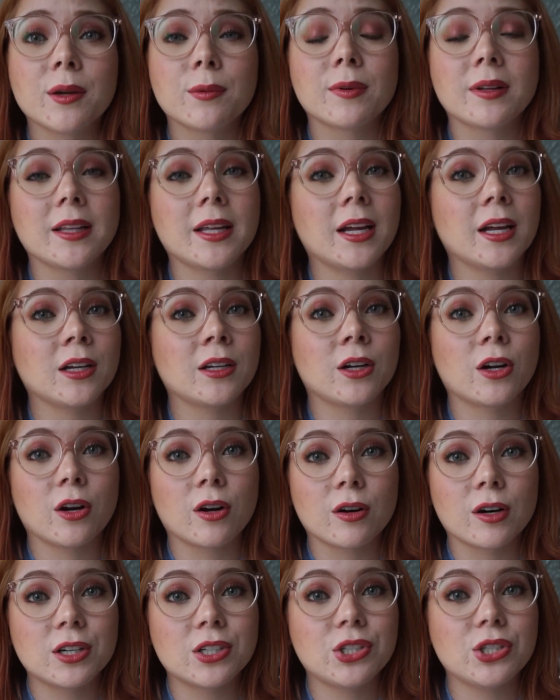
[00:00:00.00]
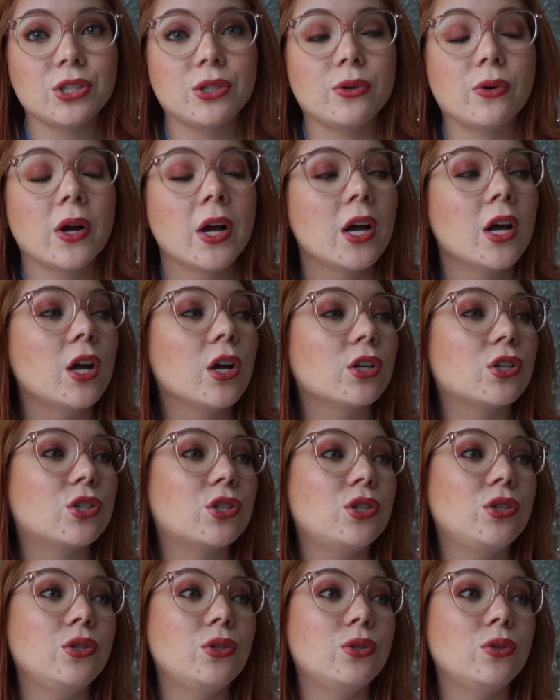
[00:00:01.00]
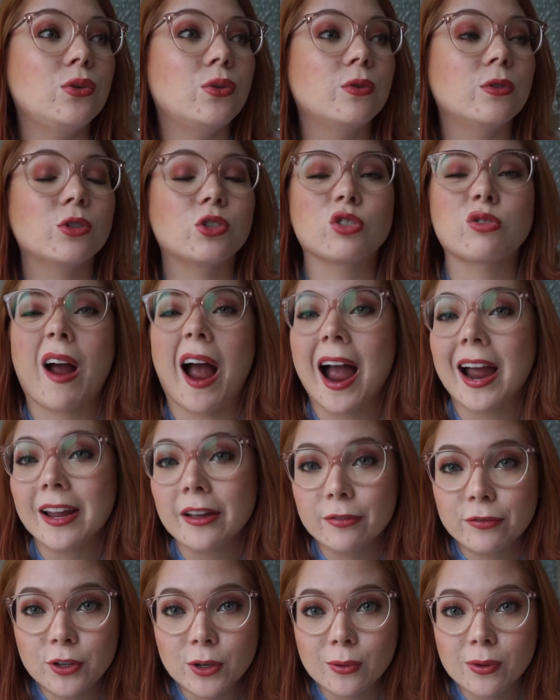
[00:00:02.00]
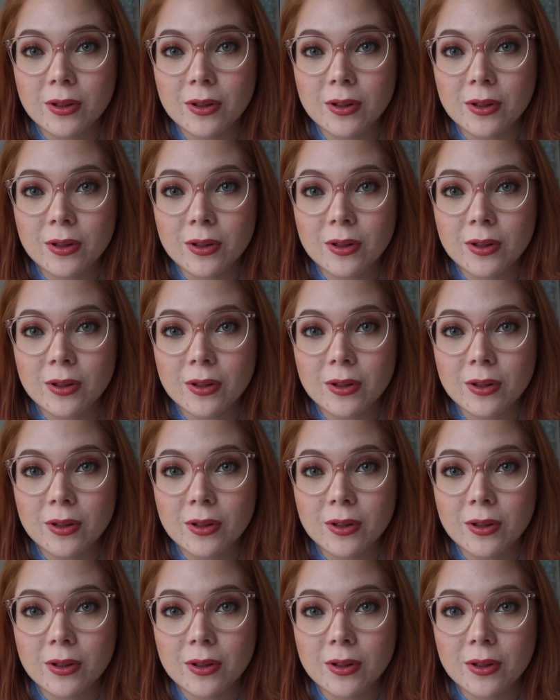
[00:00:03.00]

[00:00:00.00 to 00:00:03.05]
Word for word: really encourage you to try a few